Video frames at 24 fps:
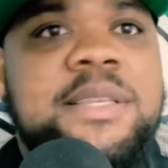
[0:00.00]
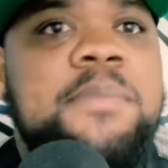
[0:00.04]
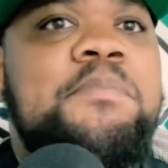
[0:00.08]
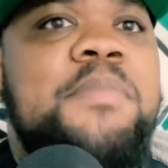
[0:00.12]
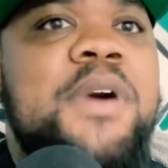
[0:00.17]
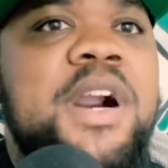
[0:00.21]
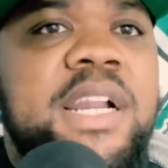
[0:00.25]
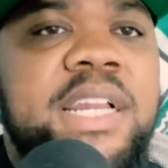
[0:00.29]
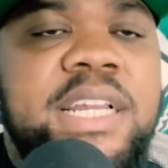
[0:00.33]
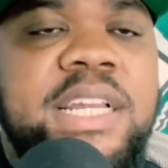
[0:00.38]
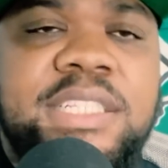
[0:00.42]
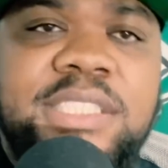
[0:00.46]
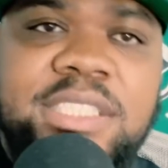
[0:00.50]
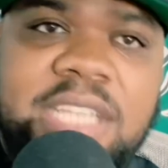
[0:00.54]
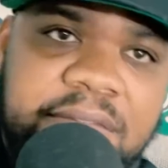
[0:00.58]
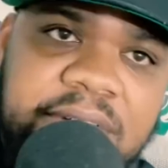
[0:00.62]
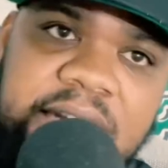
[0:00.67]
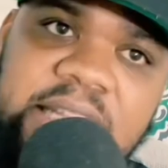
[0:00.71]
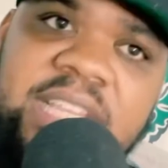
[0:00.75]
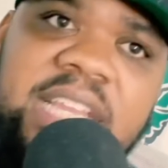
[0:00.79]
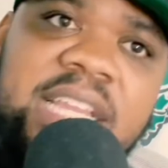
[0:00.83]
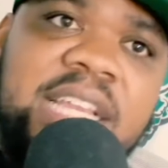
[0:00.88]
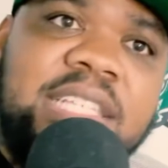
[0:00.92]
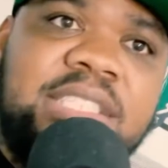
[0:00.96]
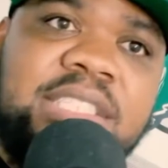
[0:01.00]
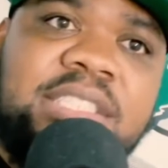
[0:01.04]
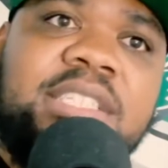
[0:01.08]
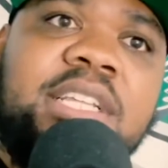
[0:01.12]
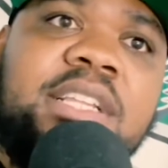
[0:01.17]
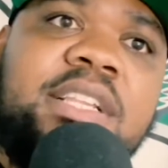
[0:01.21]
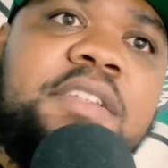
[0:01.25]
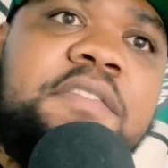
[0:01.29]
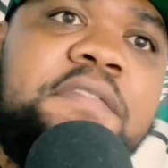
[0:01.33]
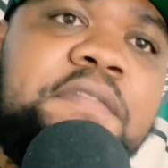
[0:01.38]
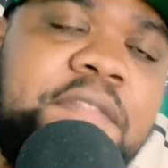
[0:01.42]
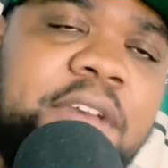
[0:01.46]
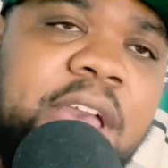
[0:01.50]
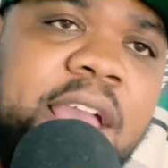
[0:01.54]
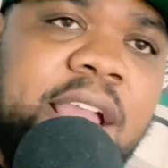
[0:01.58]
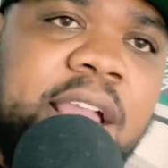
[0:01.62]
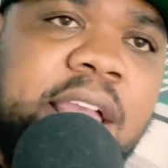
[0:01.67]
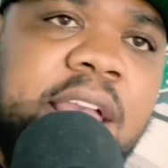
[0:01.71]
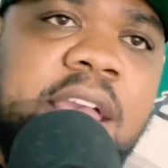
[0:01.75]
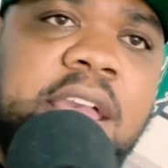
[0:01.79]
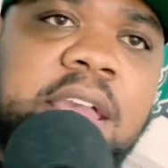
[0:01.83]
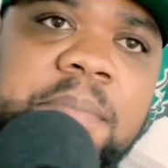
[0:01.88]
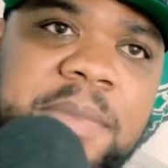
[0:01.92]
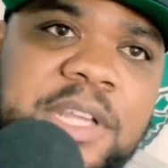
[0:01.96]
and buckets. Everything is still in
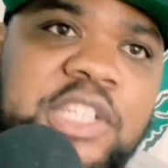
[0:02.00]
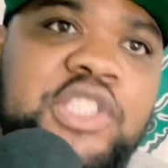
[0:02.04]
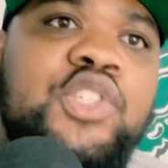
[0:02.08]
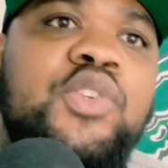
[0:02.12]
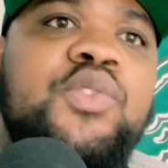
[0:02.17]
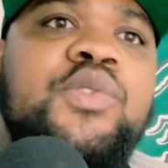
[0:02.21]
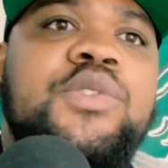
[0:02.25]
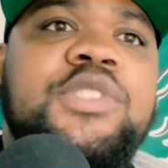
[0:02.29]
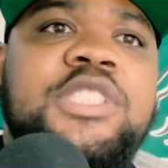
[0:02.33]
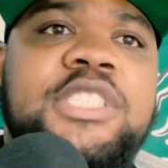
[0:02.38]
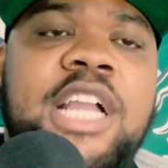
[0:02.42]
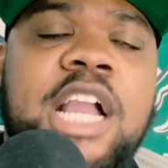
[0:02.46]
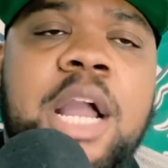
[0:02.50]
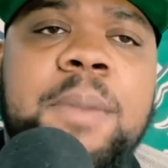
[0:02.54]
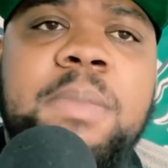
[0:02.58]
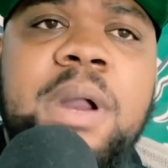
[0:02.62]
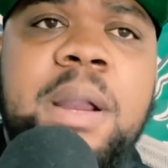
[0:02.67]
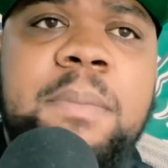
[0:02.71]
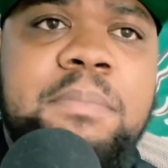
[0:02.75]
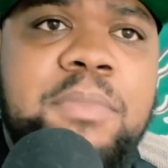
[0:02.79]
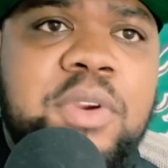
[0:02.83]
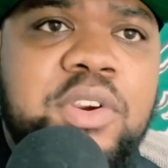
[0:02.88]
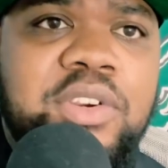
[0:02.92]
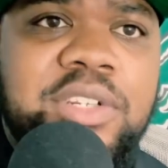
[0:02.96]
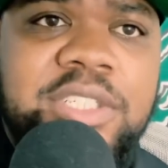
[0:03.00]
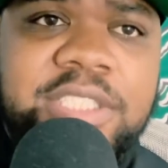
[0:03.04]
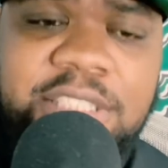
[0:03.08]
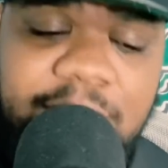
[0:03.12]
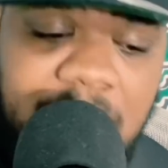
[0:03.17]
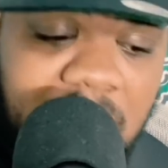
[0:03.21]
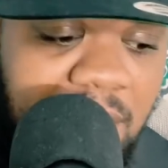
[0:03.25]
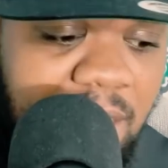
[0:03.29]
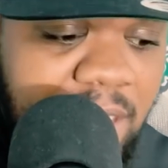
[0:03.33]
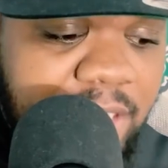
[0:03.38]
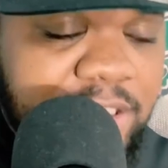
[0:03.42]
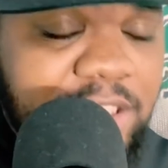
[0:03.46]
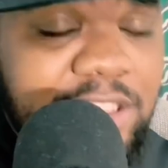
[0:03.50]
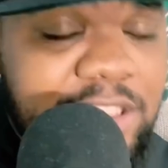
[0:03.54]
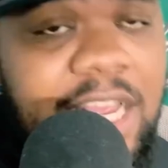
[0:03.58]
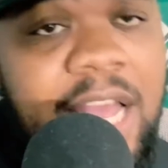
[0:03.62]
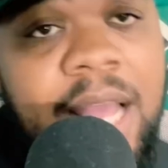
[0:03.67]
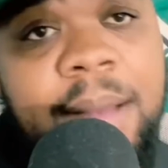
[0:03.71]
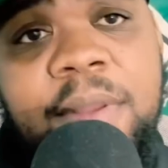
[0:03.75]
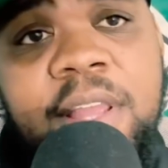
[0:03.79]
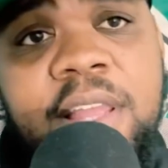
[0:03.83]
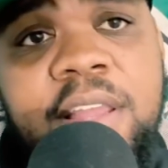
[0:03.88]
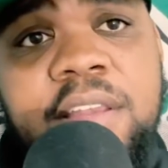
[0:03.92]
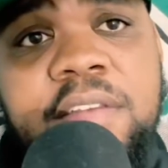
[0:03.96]
effect. Make sure you check out my merch
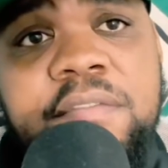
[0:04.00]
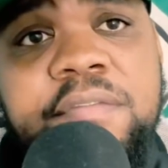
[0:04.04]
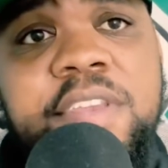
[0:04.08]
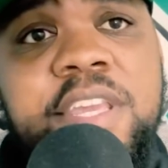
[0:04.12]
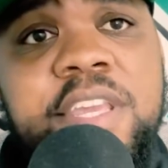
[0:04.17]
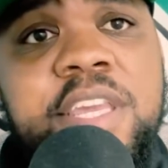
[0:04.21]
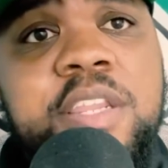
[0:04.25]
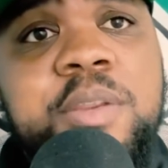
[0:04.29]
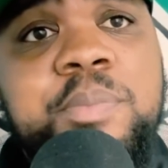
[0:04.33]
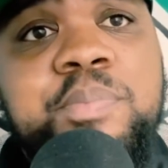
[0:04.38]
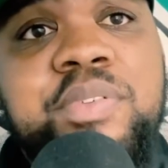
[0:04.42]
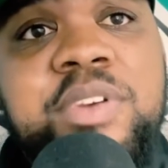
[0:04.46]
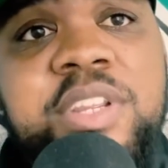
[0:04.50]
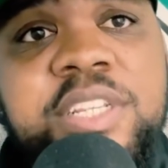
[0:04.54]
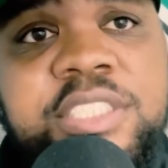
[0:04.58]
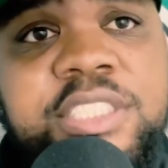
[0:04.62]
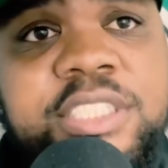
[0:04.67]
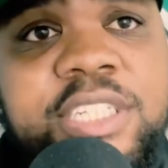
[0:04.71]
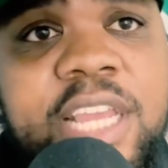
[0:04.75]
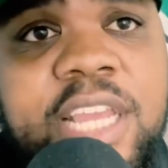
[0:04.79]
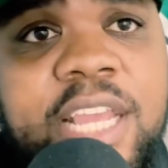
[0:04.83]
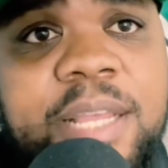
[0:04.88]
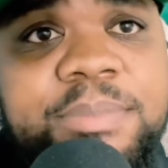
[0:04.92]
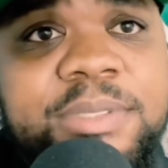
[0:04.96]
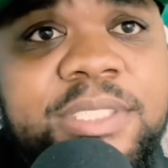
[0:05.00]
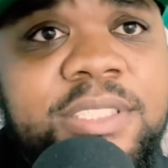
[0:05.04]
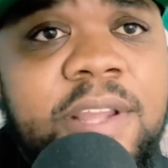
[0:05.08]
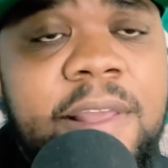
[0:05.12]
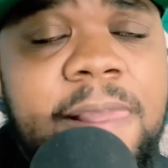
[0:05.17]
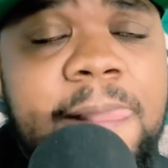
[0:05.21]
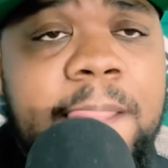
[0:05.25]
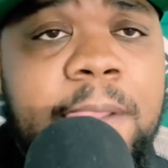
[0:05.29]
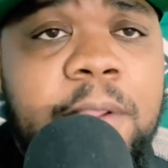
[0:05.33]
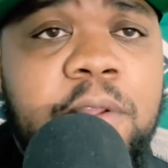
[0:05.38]
shop via the Print Champs.